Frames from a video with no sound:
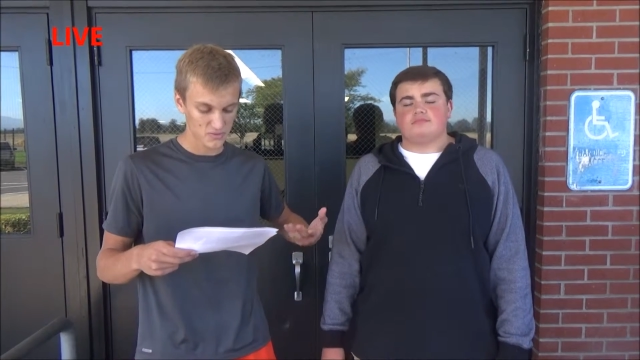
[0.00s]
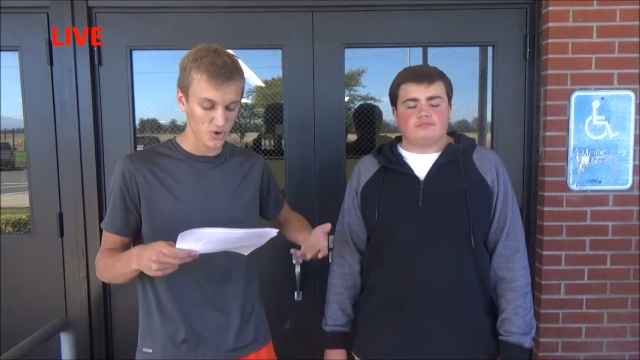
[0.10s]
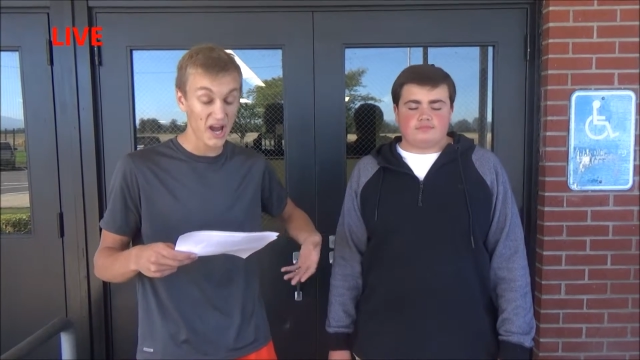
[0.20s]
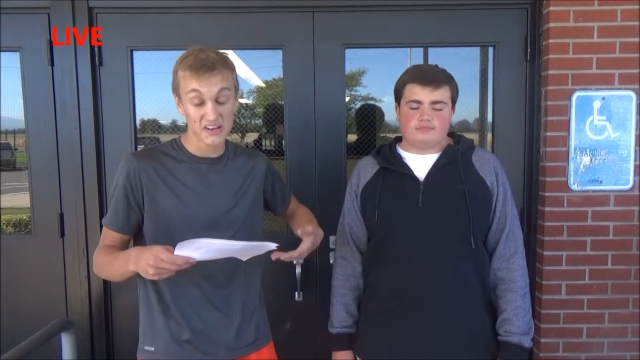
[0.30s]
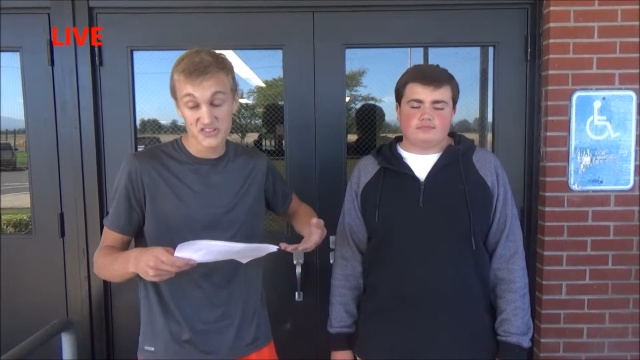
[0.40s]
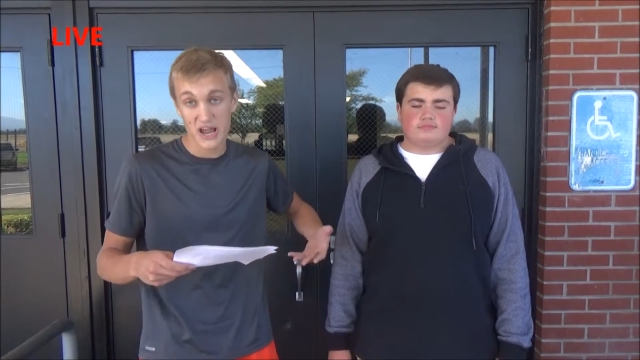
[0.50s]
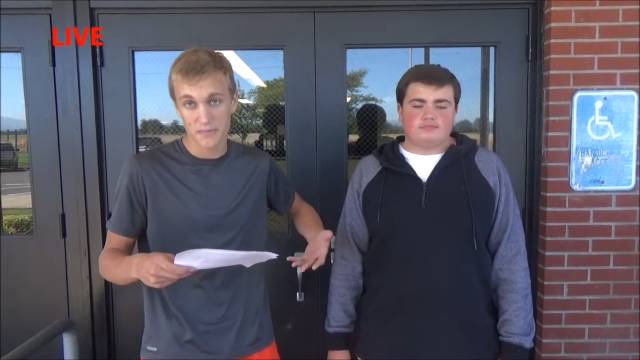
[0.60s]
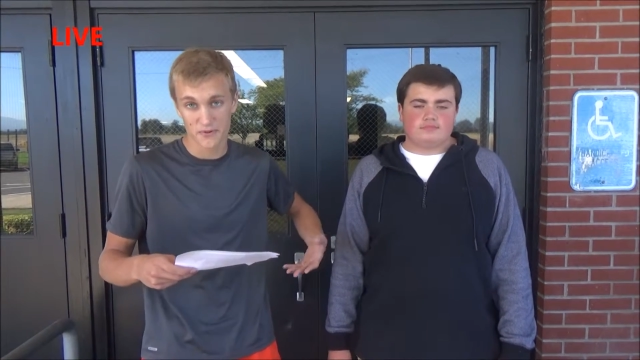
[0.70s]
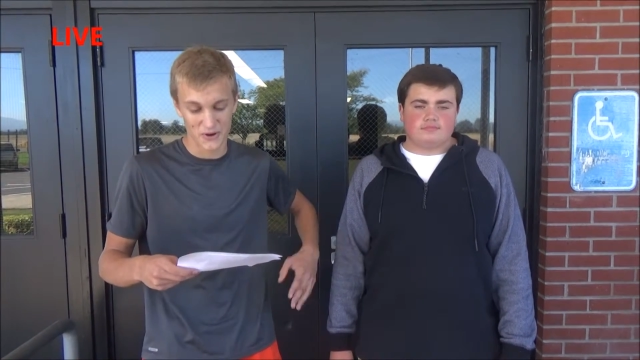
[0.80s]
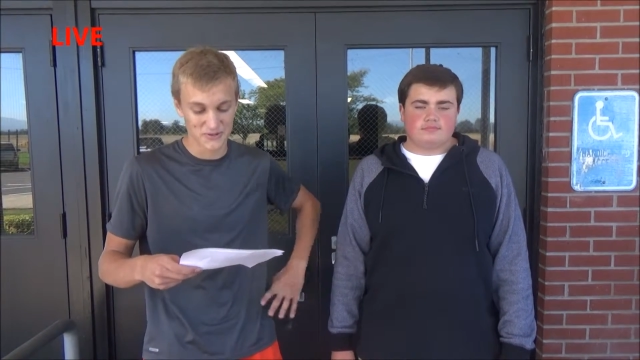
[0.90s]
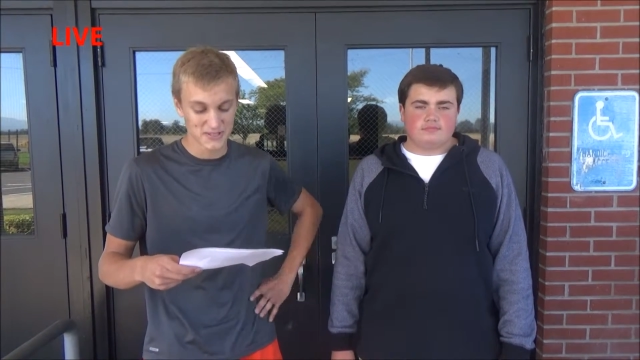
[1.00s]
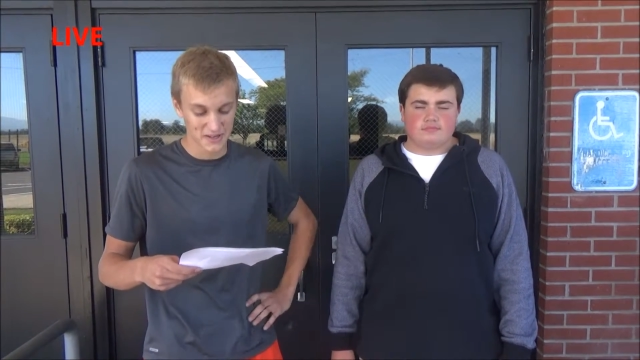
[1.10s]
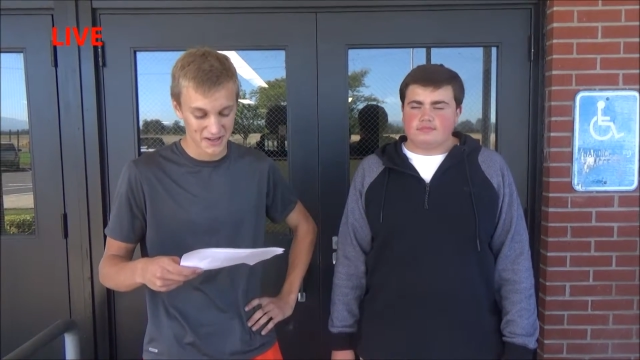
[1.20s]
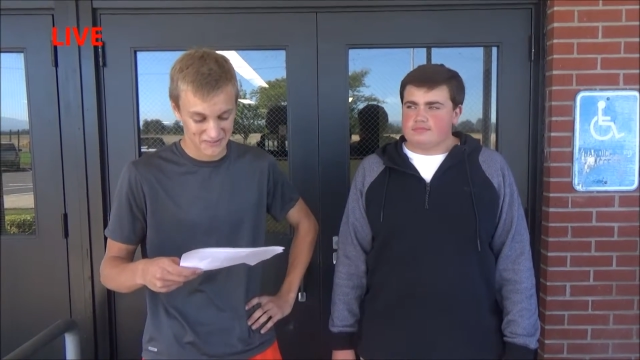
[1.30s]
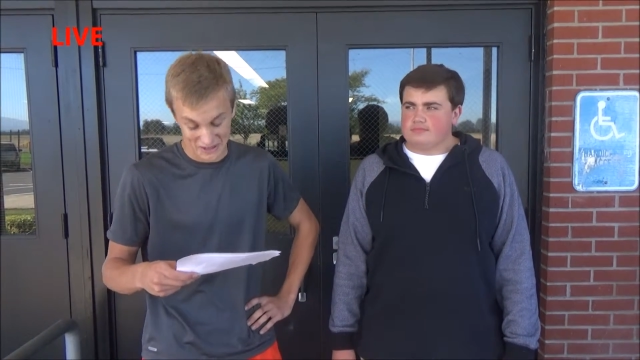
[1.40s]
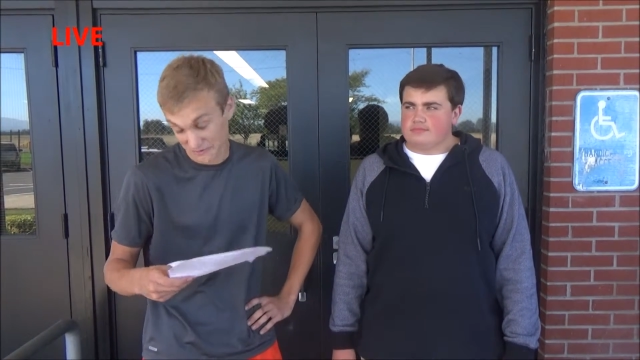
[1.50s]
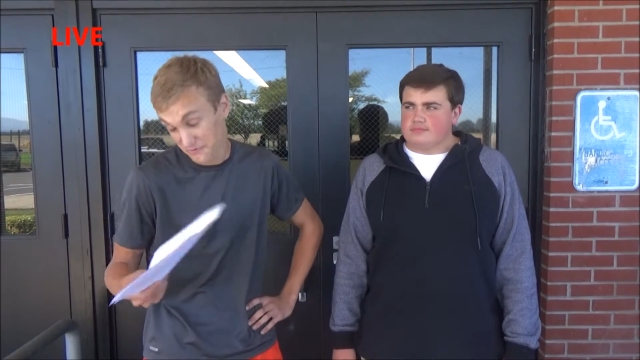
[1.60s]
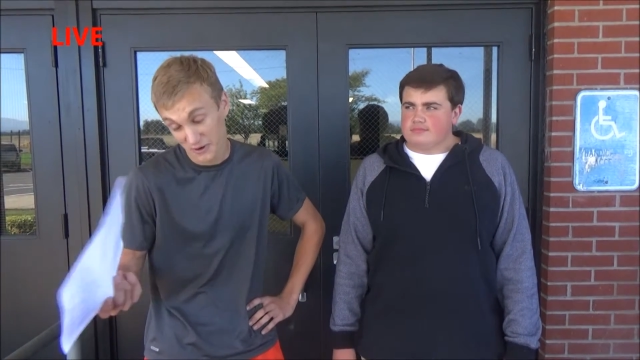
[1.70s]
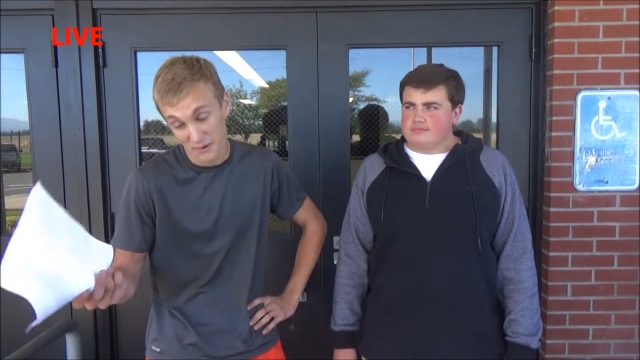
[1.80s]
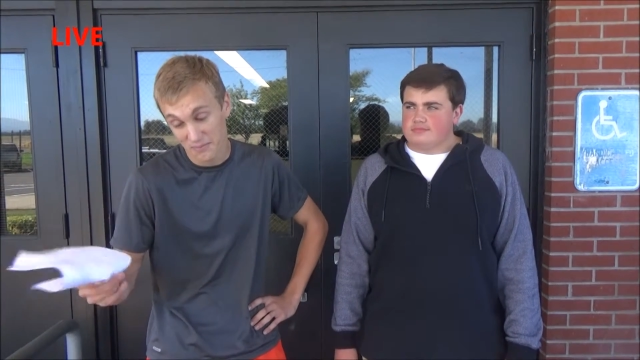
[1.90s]
Speaker 1: or and chaperones uh, uh,
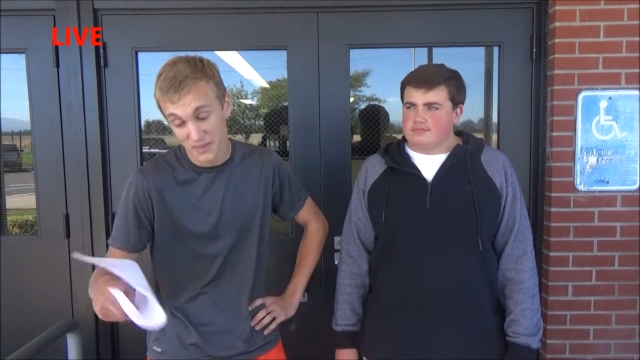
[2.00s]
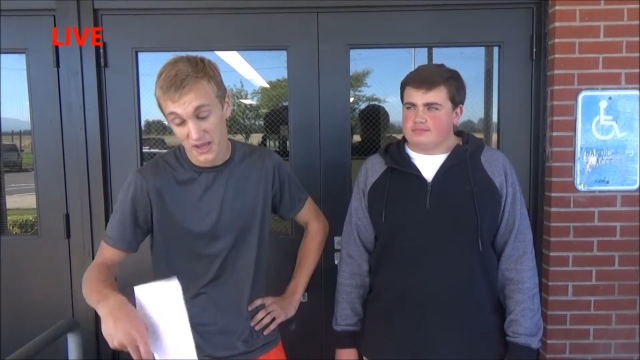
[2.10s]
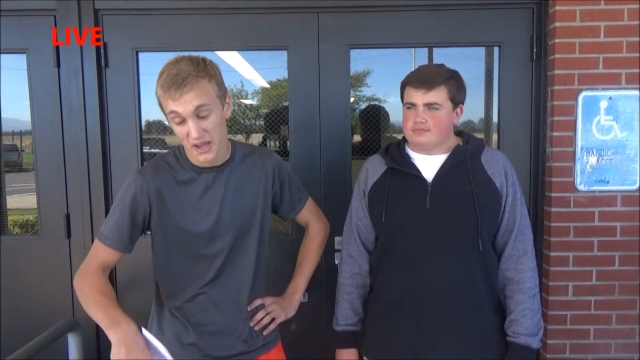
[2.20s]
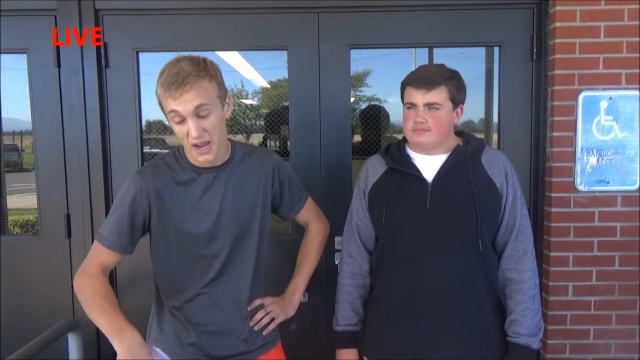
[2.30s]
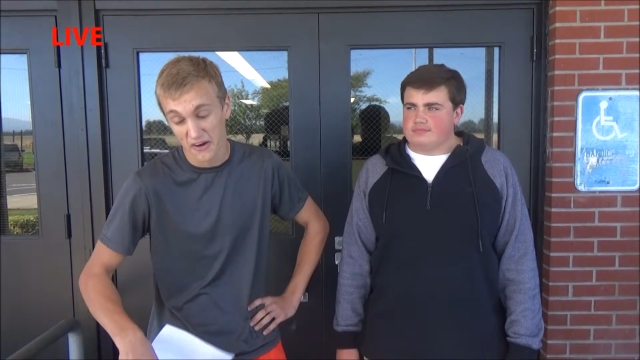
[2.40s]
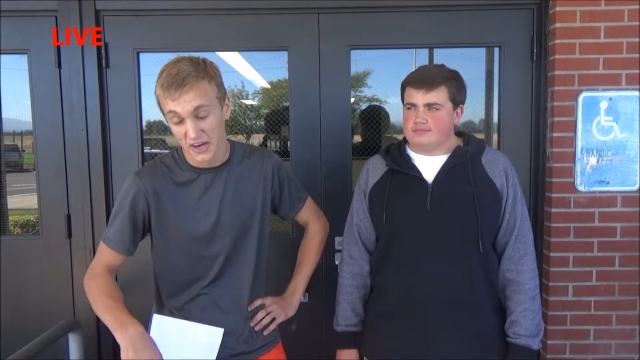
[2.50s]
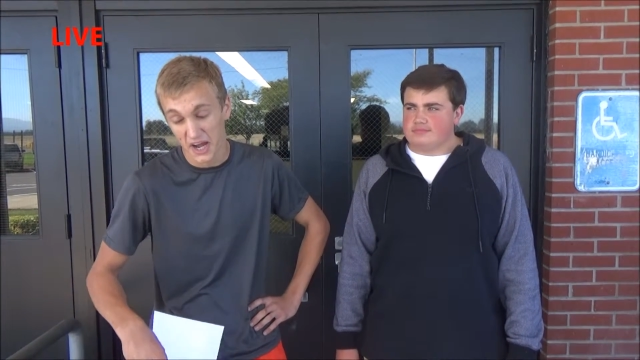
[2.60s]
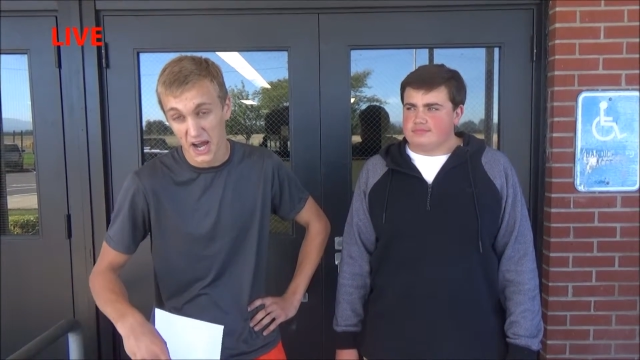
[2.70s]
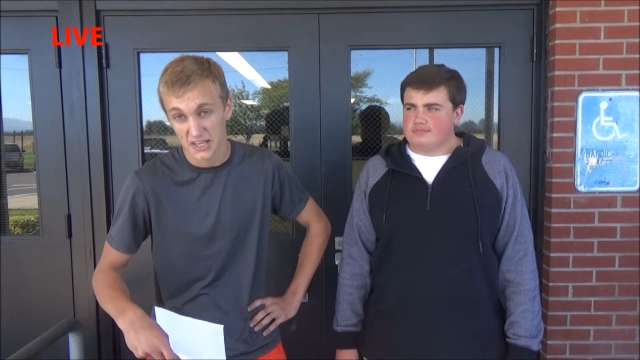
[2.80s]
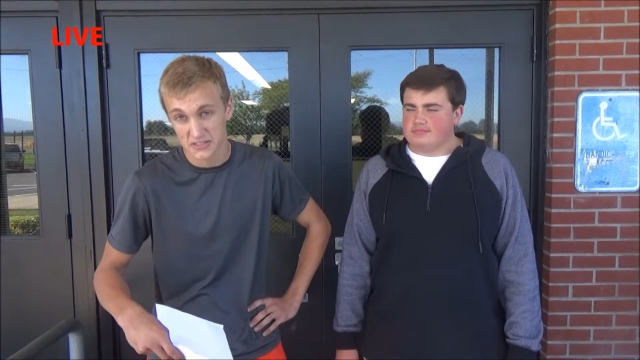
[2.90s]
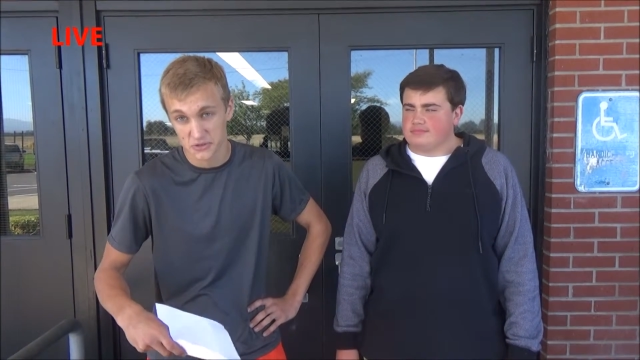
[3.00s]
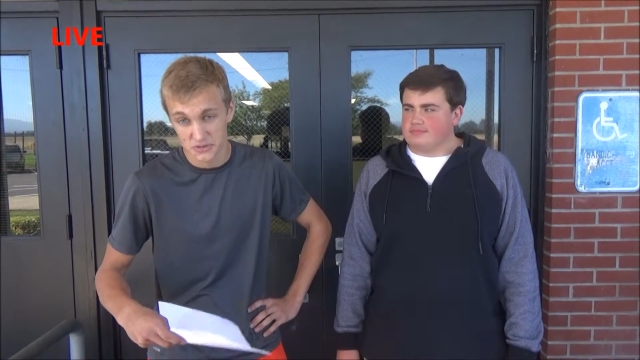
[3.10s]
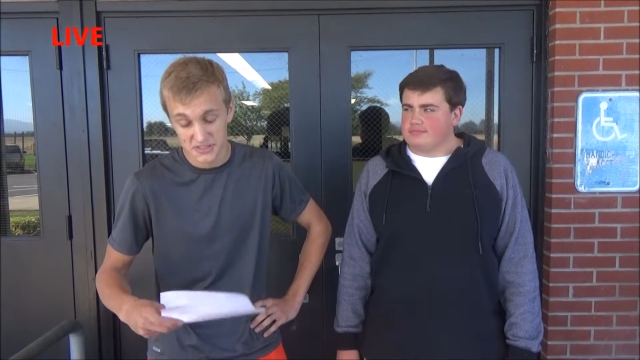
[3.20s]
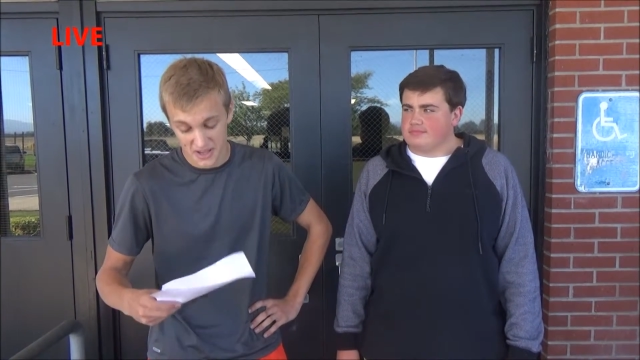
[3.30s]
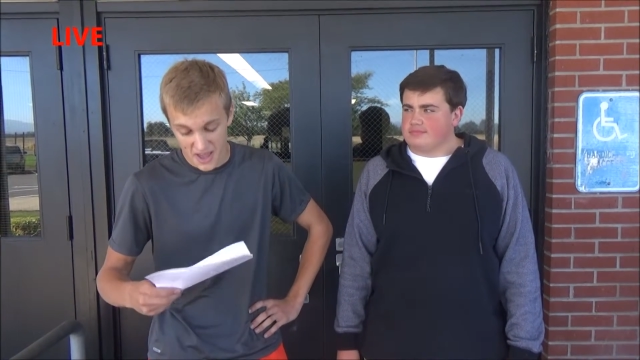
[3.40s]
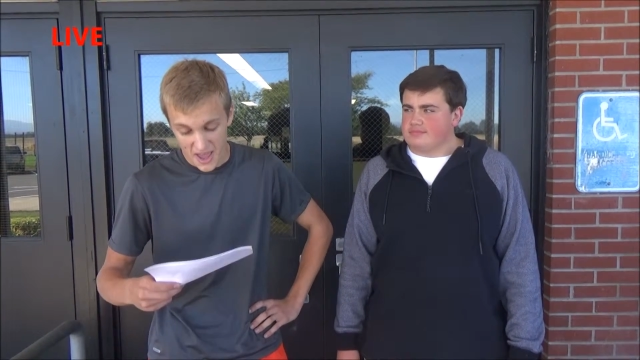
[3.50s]
from the area high schools